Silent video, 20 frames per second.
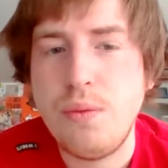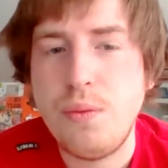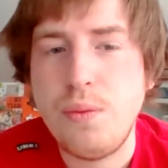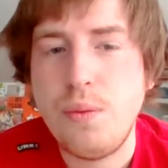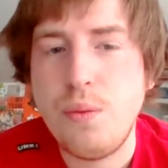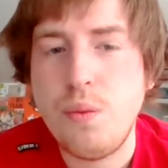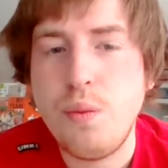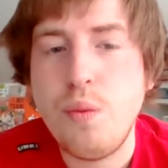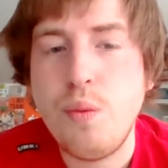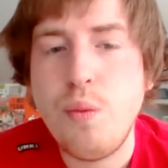
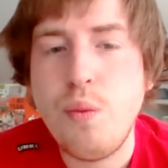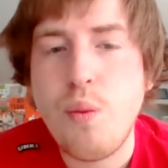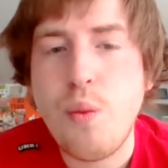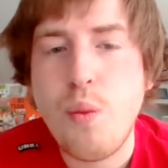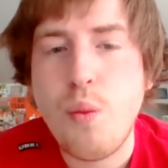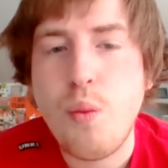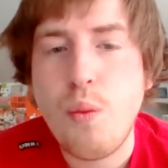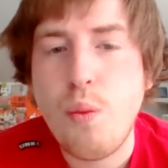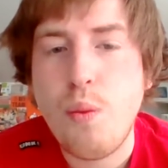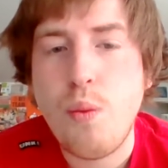
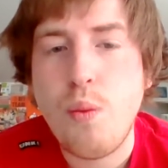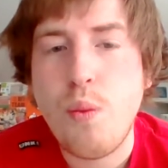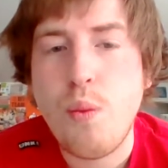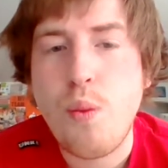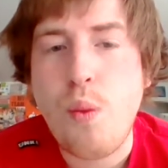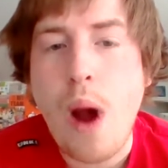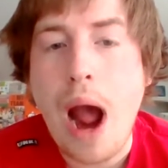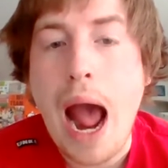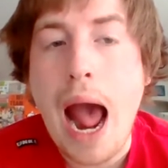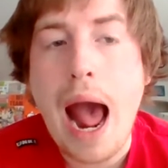
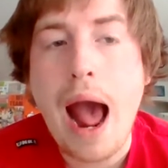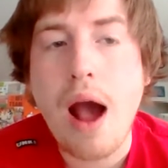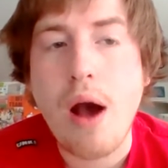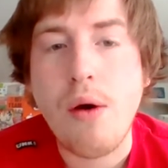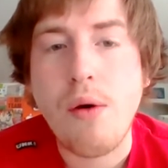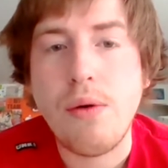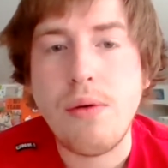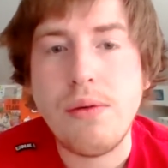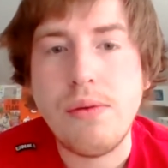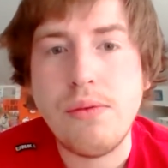
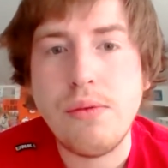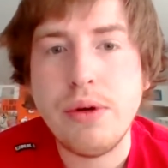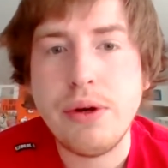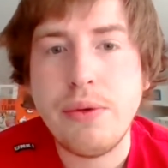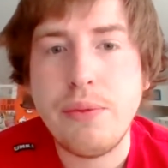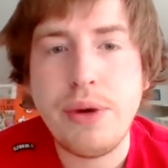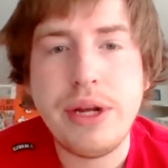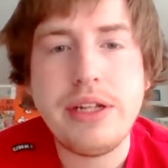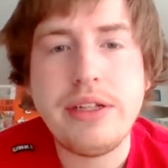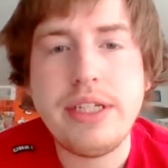wow, we're
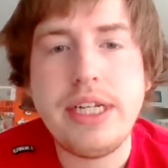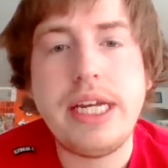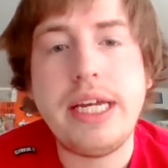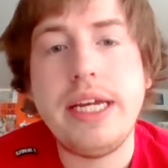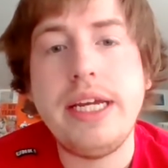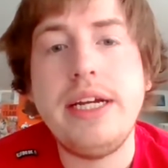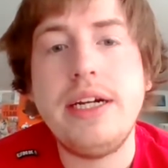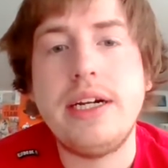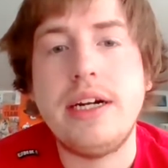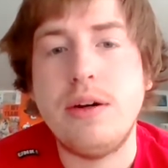really
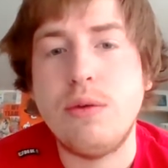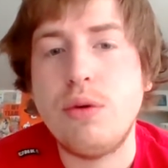here.